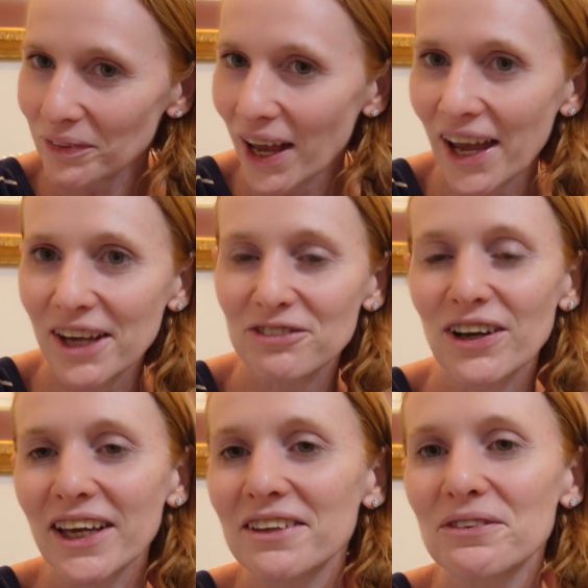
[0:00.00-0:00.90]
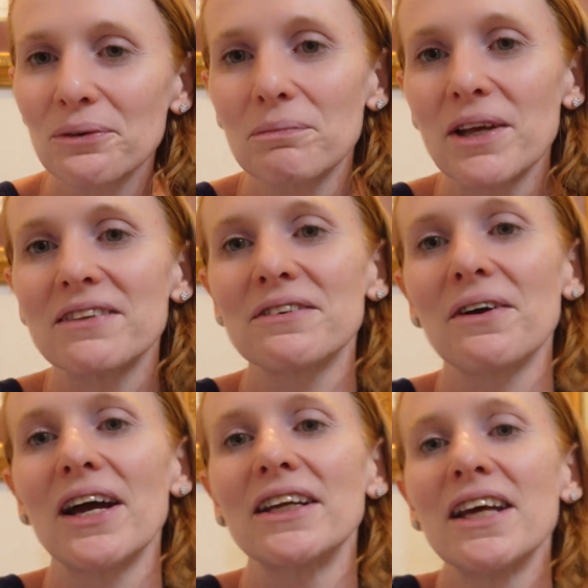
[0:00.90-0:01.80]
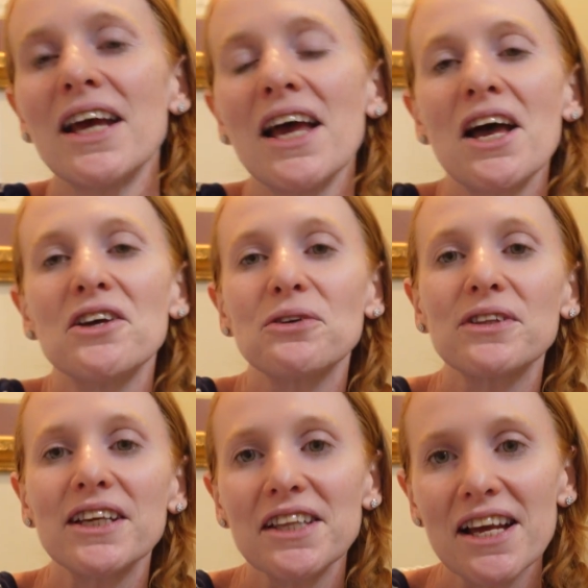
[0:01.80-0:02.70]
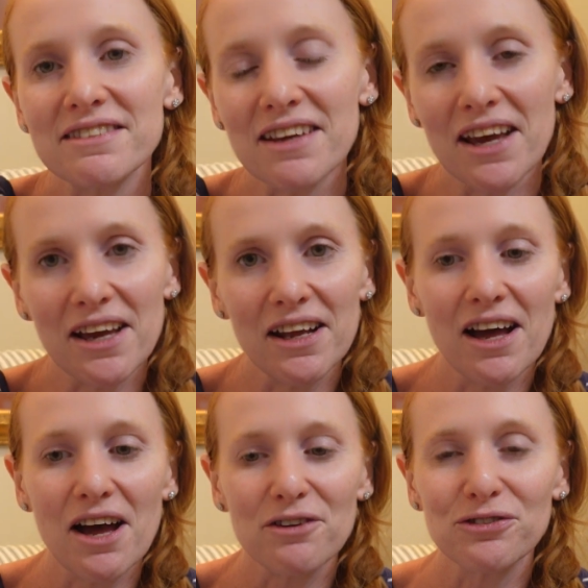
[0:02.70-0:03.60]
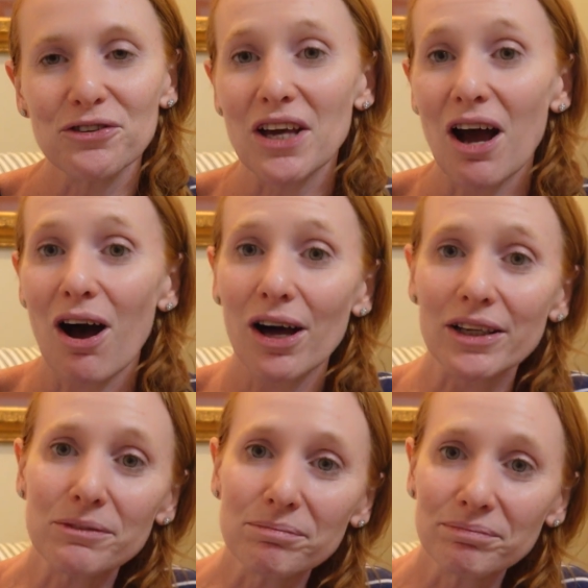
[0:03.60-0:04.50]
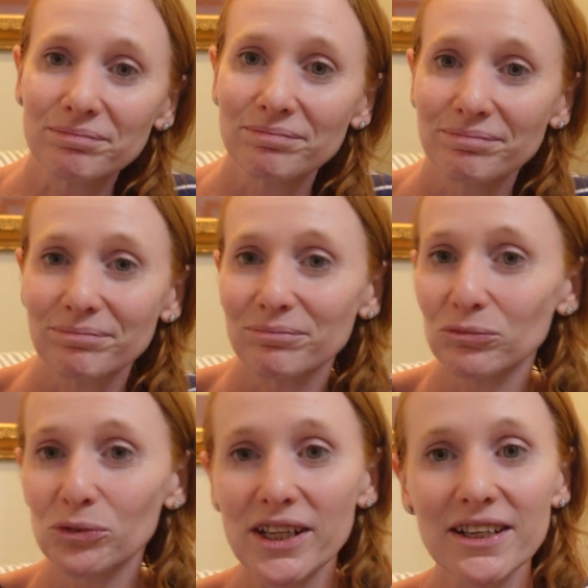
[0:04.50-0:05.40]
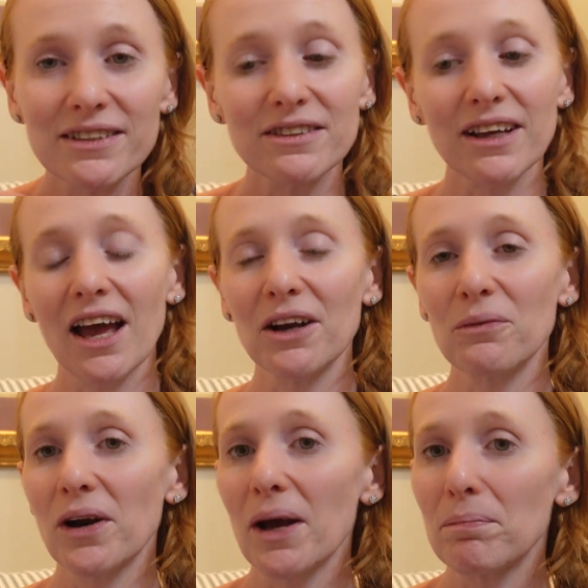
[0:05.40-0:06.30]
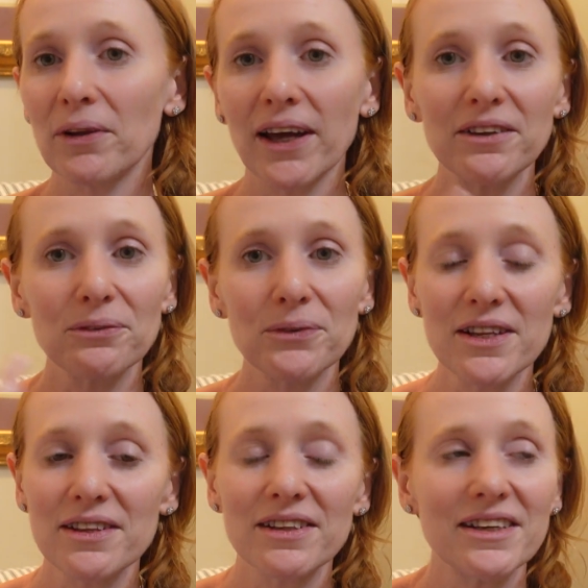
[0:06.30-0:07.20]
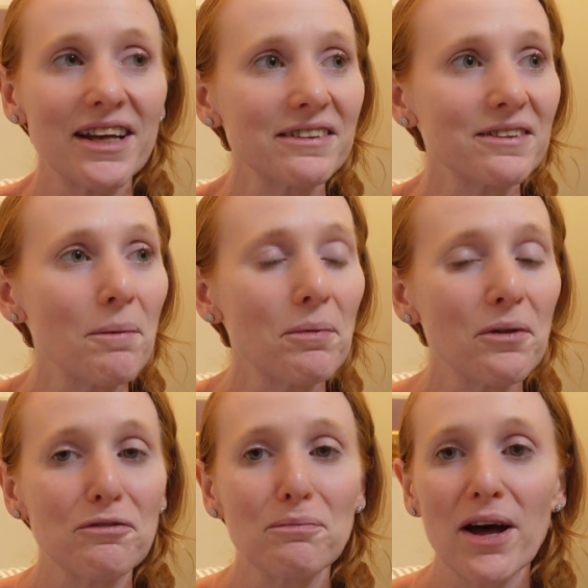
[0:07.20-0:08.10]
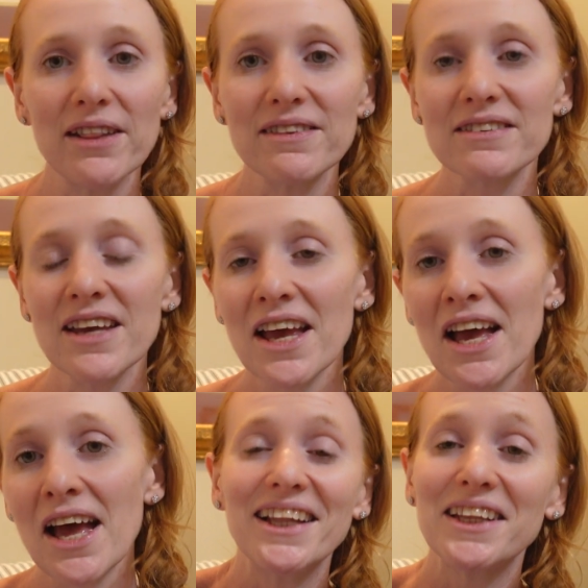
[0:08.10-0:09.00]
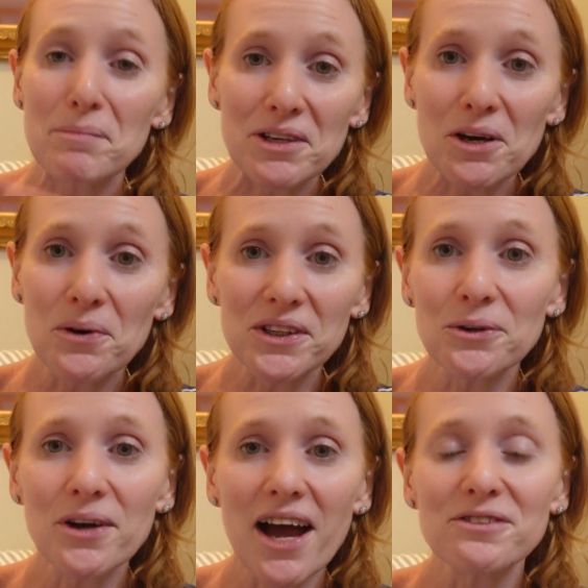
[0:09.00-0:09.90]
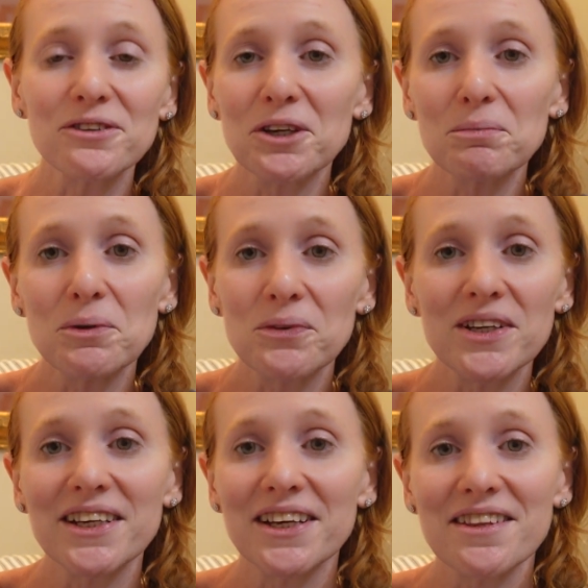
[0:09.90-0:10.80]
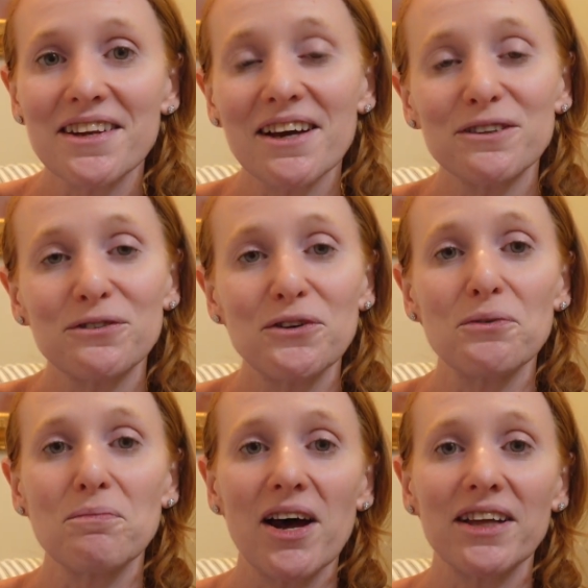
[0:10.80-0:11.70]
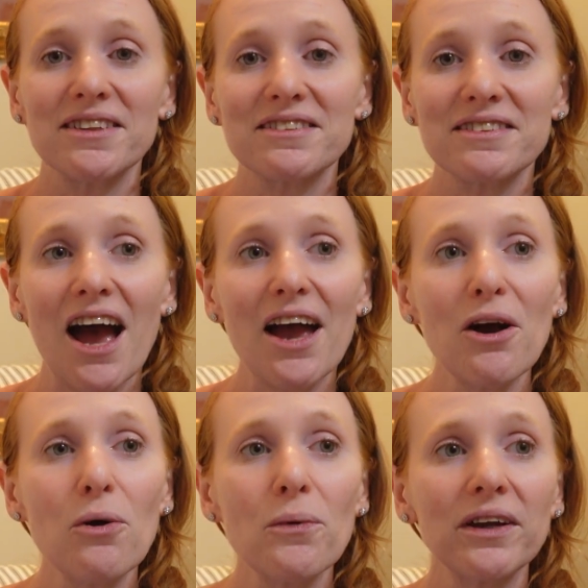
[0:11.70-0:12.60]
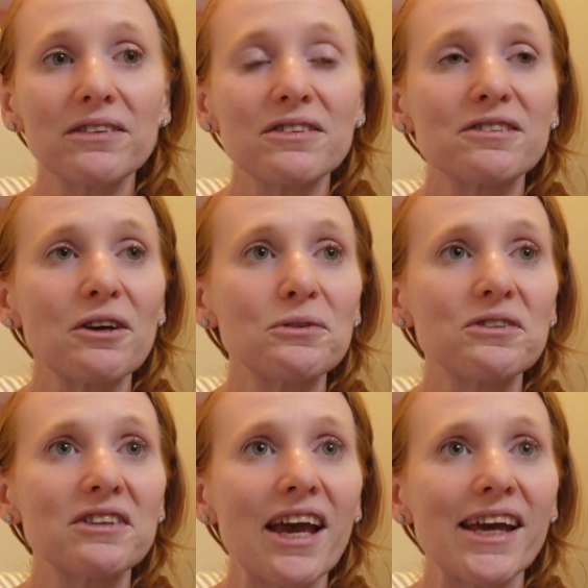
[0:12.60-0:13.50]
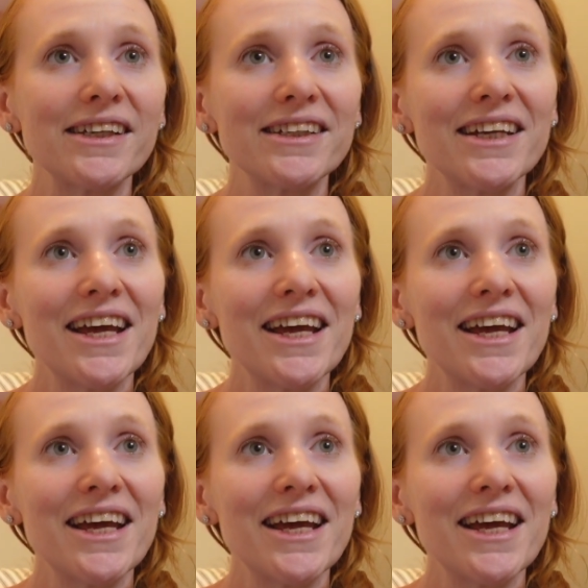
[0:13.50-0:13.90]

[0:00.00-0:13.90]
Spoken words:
hey, if I get to them, that's great. So I think that's it for the autumn reads and kind of what I plan to read in the next couple of months. Let me know what you guys are going to be reading in the next few months. I always associate